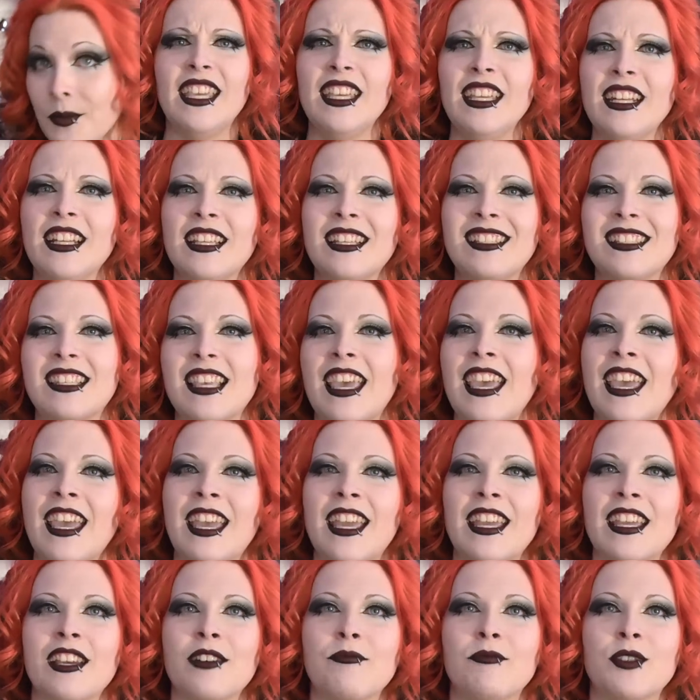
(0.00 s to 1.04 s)
It is
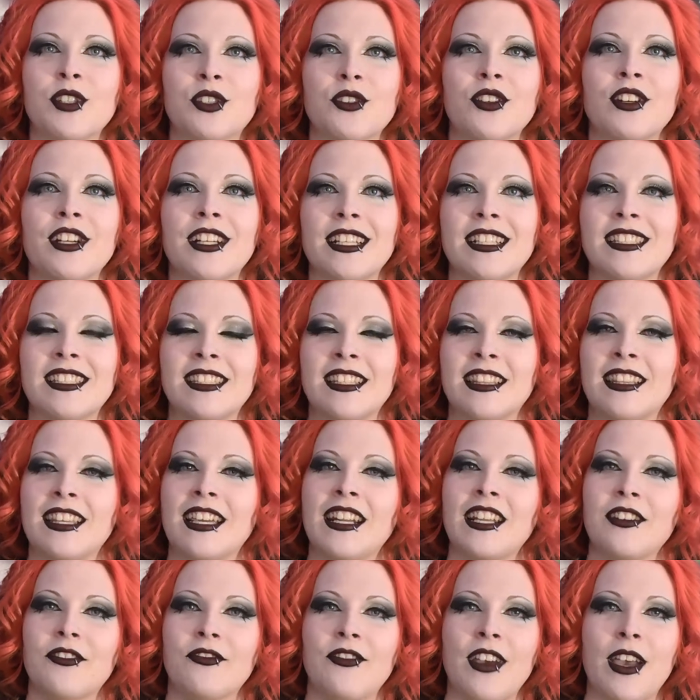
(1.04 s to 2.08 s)
a majority
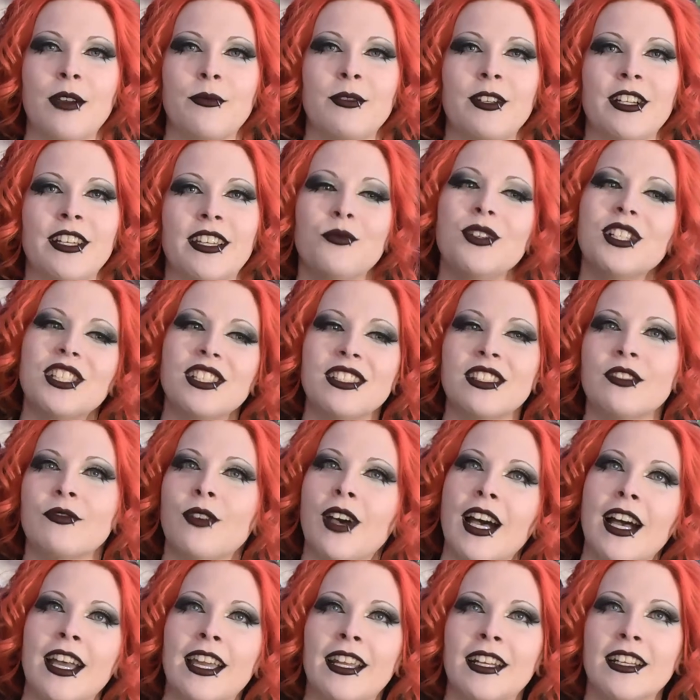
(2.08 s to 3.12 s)
synthetic fabric, which is
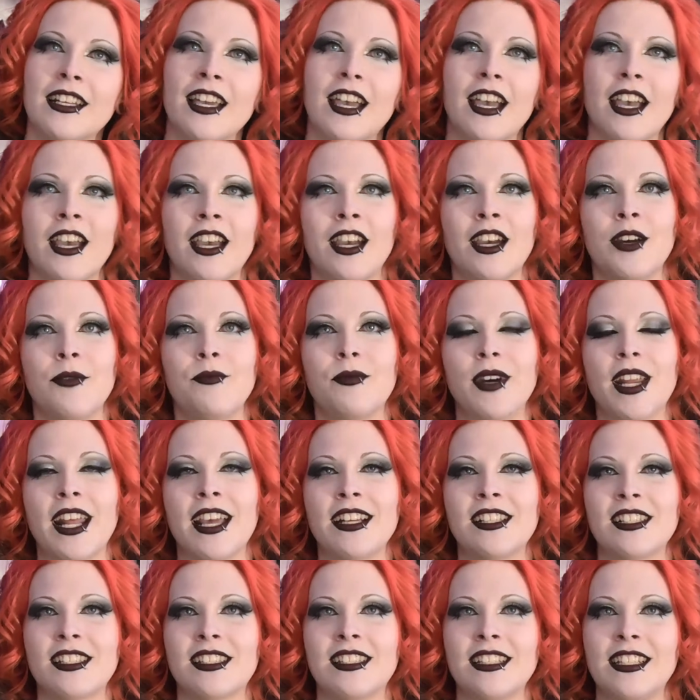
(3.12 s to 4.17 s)
fine, but I
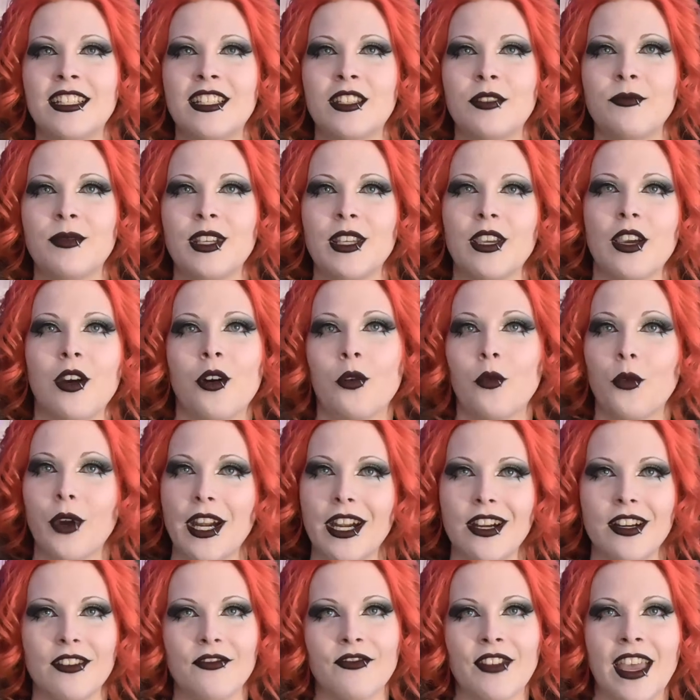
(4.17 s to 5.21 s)
just need to be
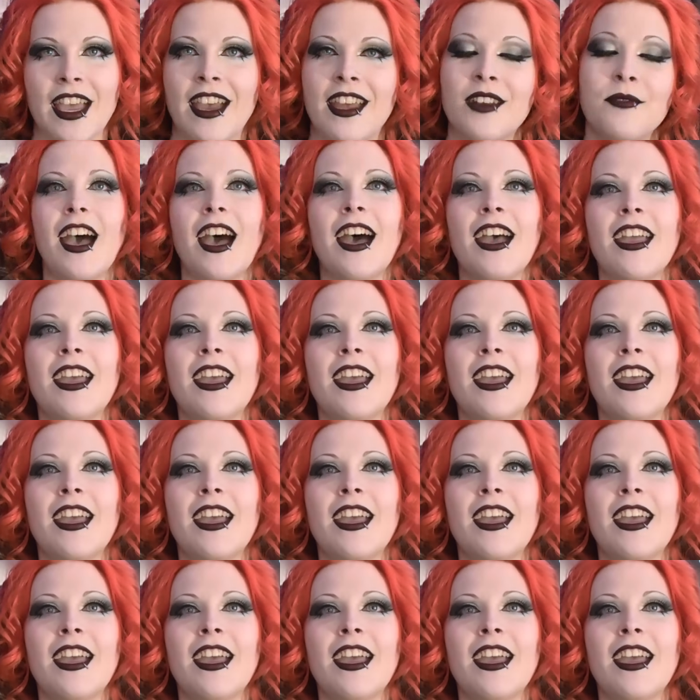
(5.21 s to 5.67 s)
aware of that. I